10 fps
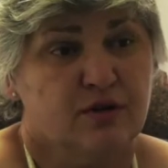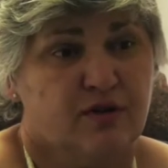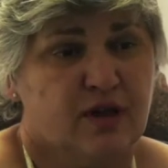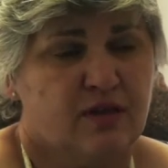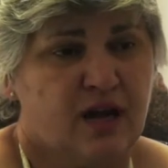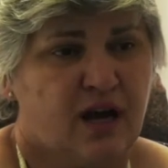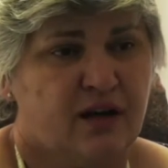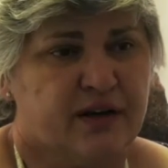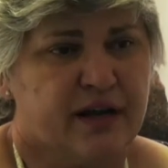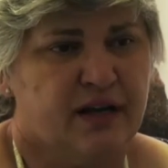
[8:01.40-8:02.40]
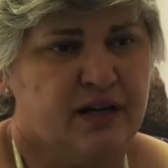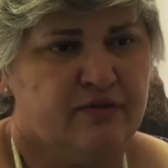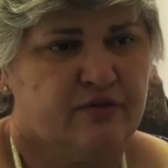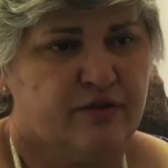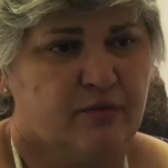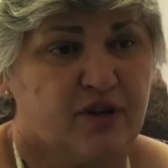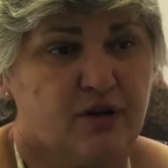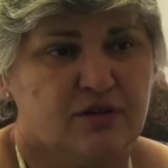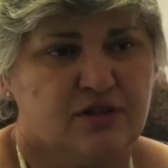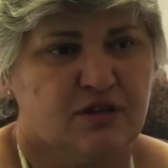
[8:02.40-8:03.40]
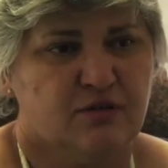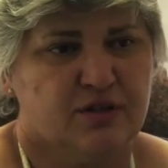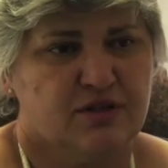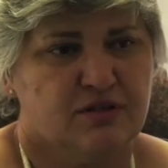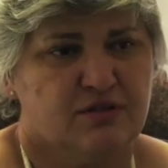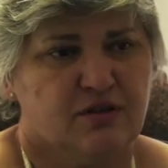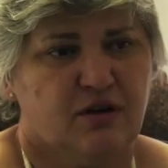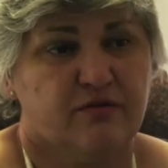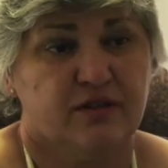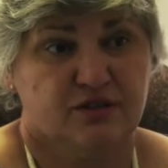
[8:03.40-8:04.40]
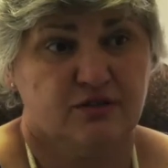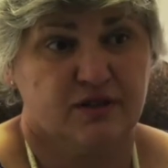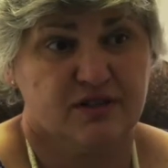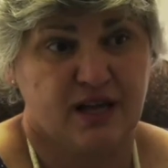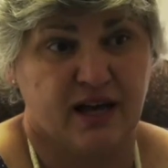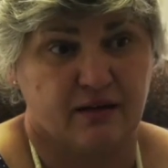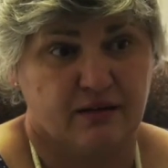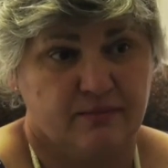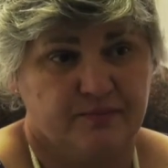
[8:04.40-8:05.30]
Then they are relieved from the consequences of the Children's Act.